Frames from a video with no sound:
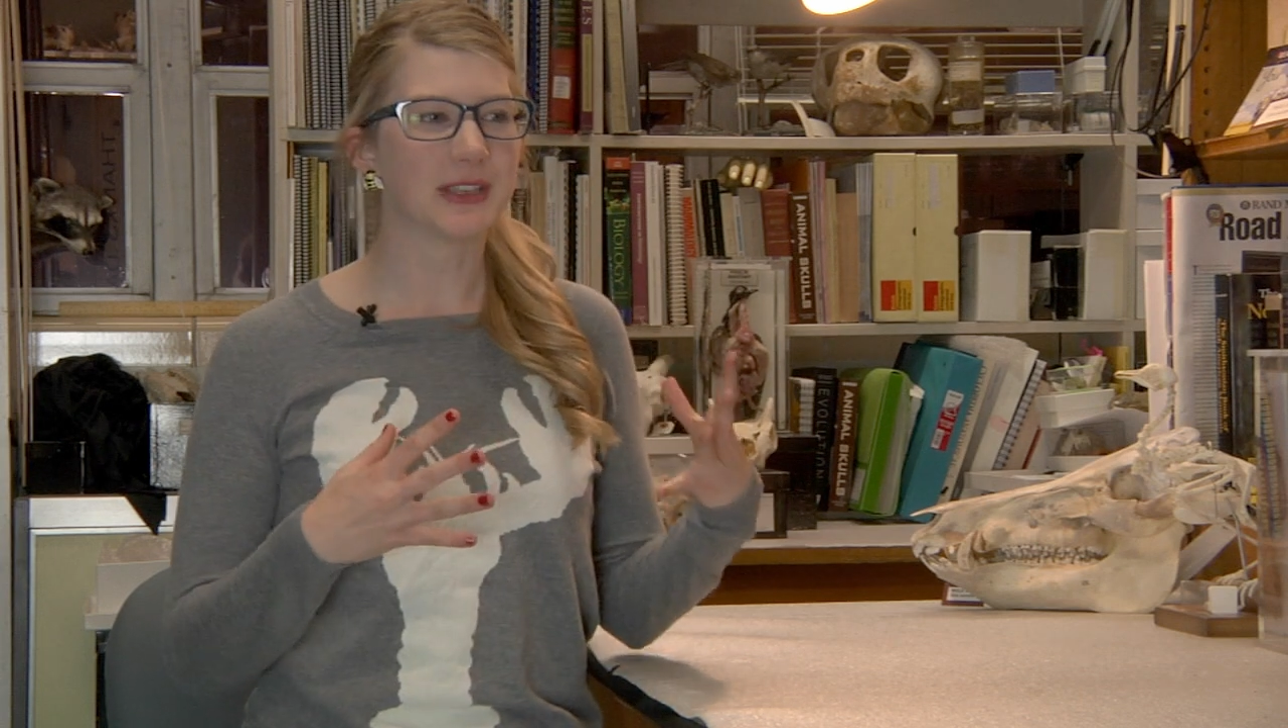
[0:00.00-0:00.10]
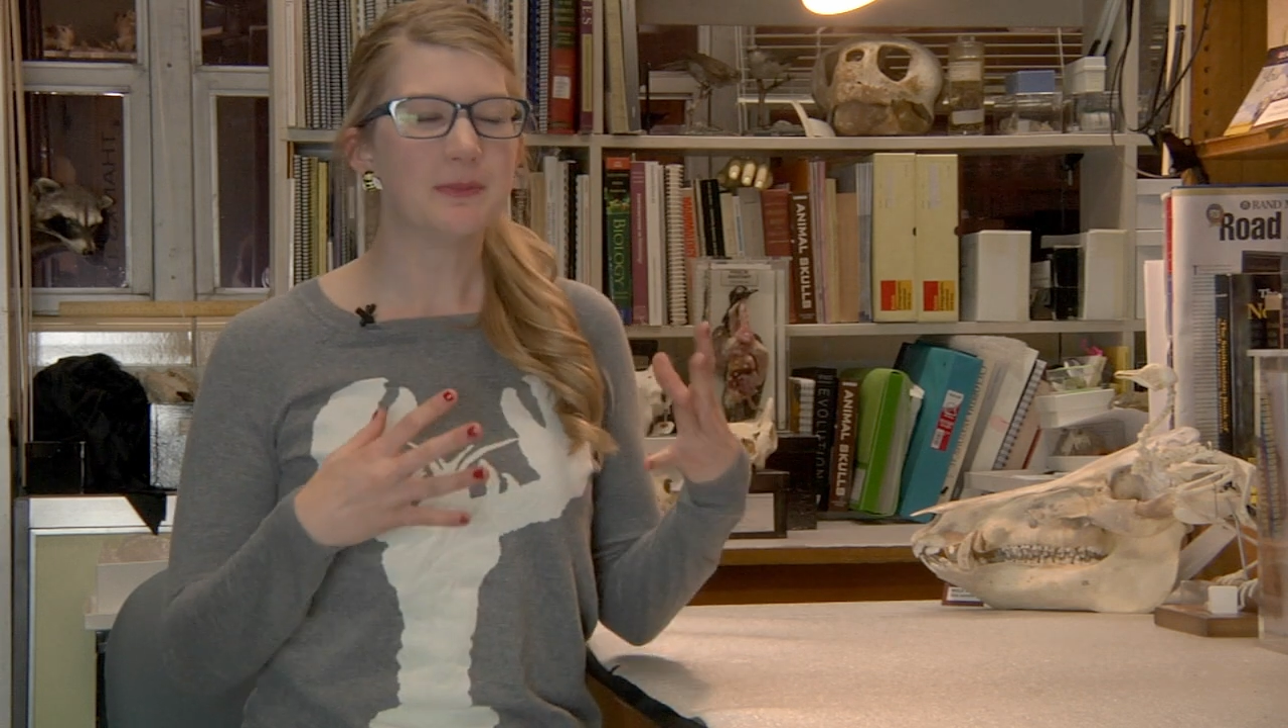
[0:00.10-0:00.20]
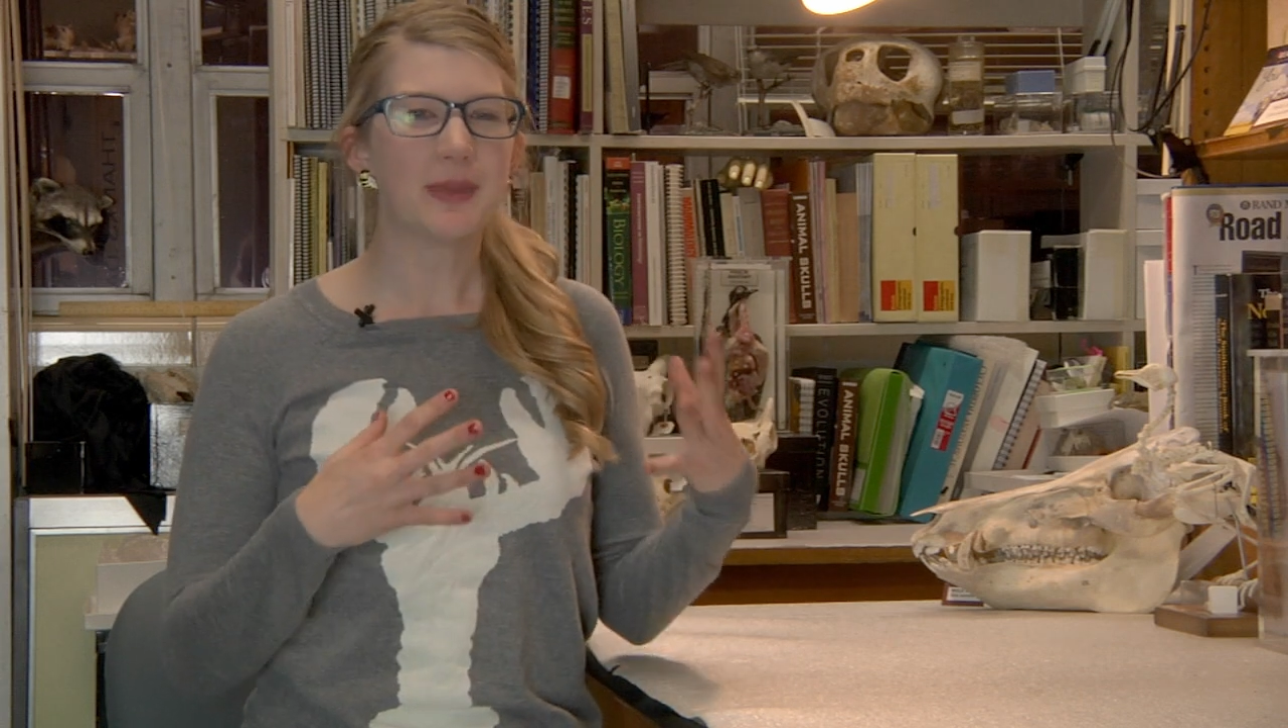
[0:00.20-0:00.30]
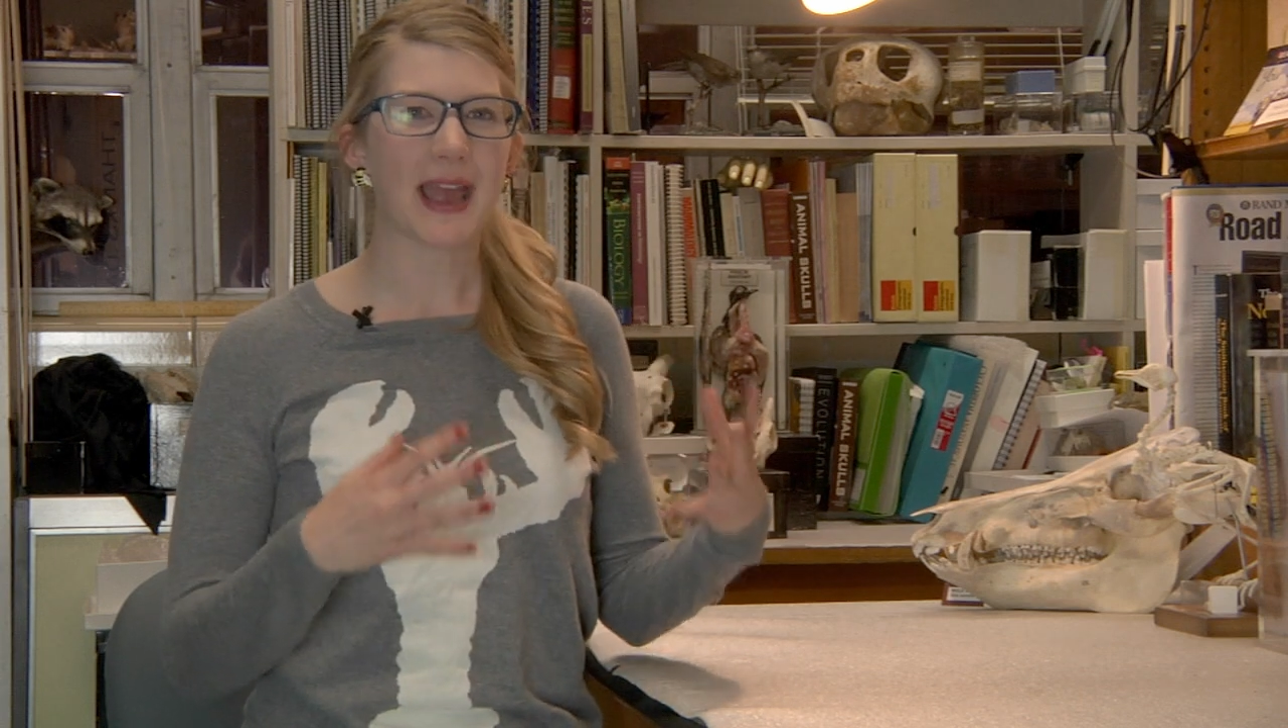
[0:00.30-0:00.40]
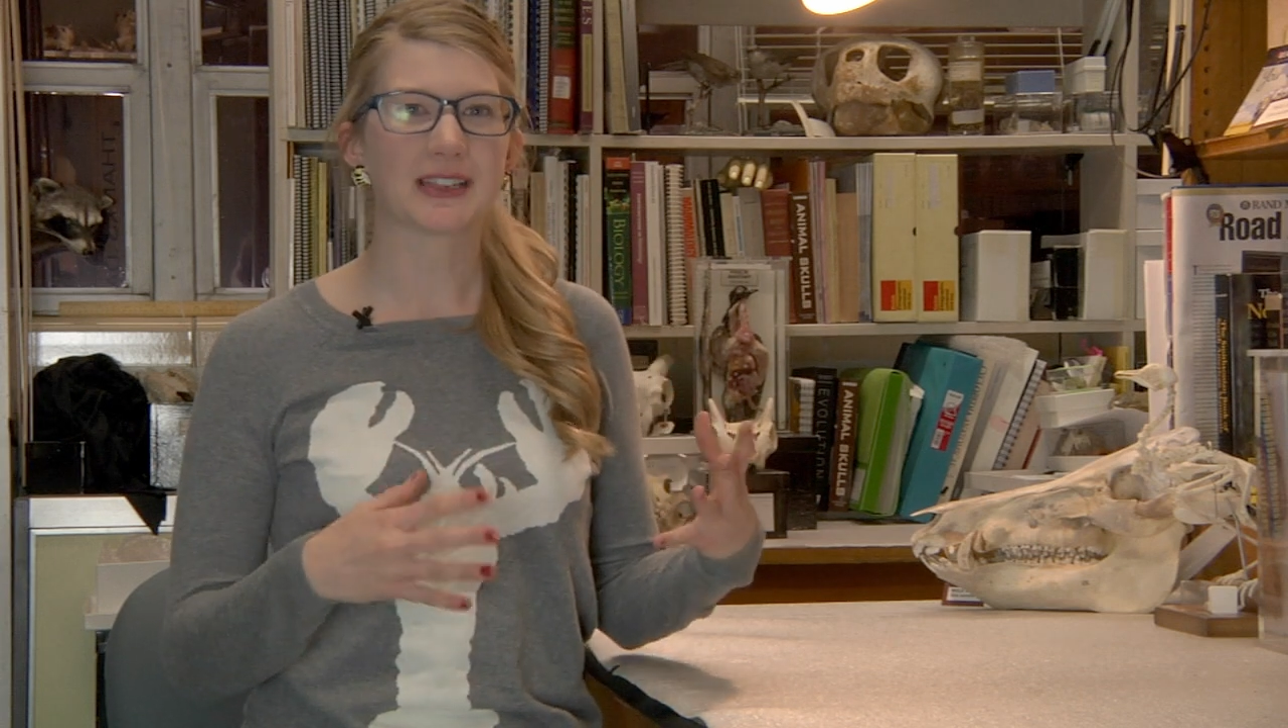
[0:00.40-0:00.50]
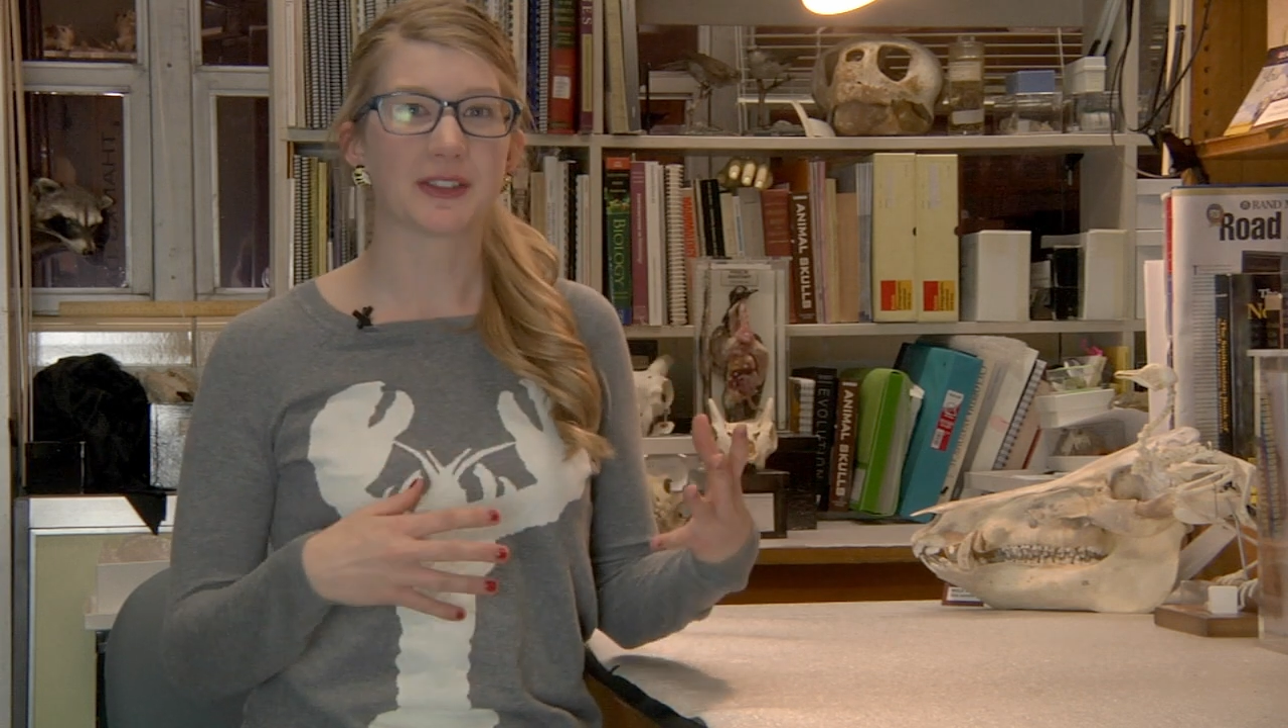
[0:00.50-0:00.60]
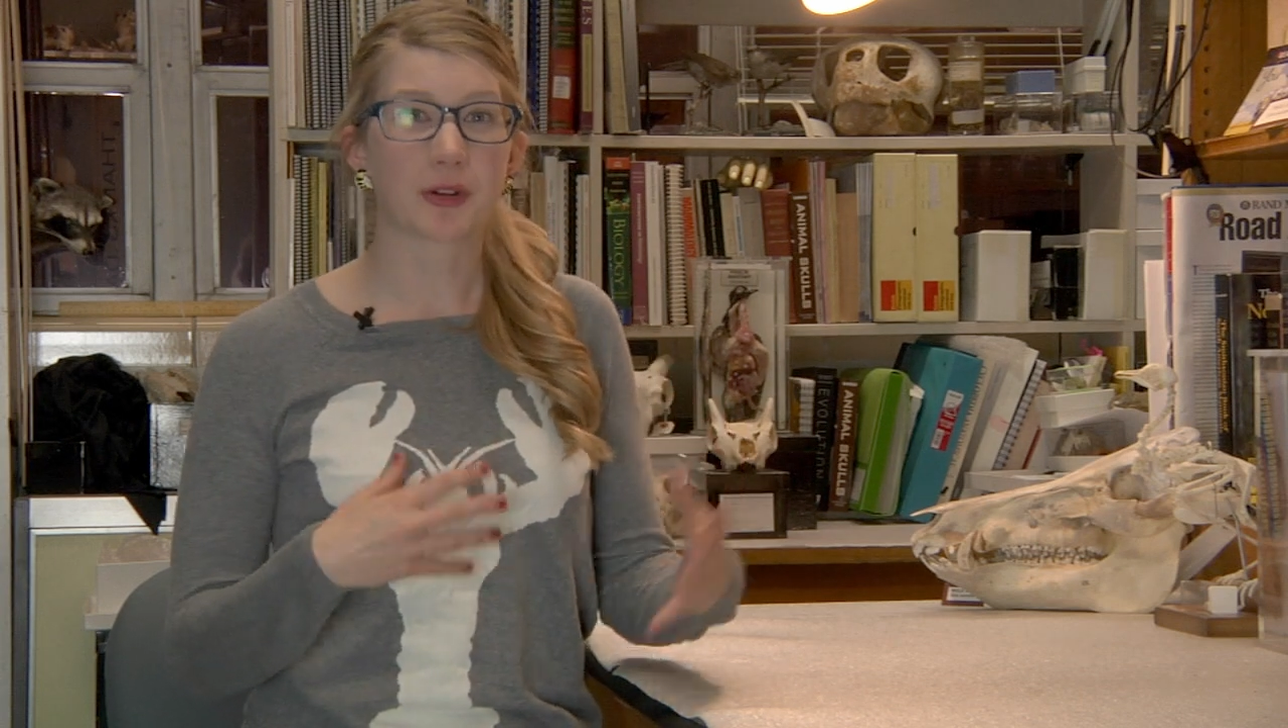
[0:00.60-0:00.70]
impact on